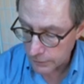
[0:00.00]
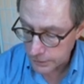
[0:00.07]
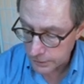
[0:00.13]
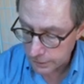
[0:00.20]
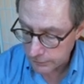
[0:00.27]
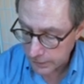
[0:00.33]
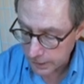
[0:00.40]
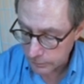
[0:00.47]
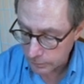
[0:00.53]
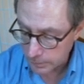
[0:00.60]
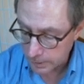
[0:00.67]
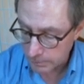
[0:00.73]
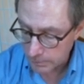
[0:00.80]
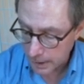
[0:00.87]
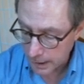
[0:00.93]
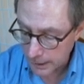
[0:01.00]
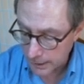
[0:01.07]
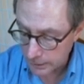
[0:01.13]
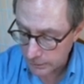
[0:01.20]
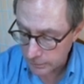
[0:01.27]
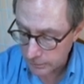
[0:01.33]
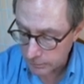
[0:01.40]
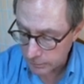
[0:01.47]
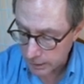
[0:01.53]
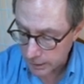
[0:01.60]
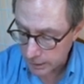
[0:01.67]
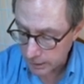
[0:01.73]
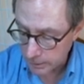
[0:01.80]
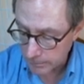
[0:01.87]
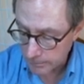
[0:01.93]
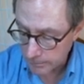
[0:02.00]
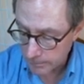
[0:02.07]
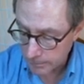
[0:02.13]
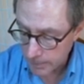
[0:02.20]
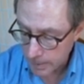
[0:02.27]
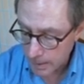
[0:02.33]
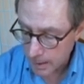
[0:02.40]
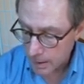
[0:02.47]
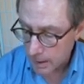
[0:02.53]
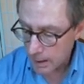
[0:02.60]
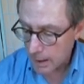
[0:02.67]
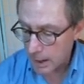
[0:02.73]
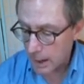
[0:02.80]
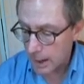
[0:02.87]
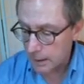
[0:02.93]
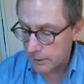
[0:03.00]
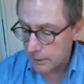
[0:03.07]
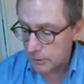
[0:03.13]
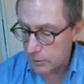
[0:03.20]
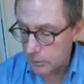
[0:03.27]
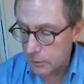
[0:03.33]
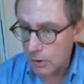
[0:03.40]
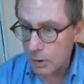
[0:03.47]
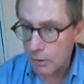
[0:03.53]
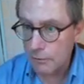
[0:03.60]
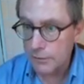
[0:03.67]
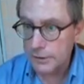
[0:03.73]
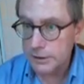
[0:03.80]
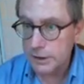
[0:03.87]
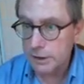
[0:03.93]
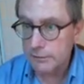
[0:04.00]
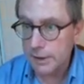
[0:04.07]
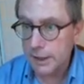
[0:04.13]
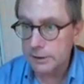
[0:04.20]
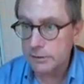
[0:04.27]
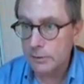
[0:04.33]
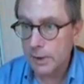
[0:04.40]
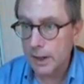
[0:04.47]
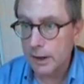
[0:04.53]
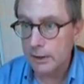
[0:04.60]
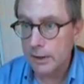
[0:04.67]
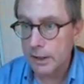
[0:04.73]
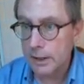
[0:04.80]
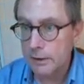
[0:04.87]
x will be minus 3, and the new coefficient of x squared is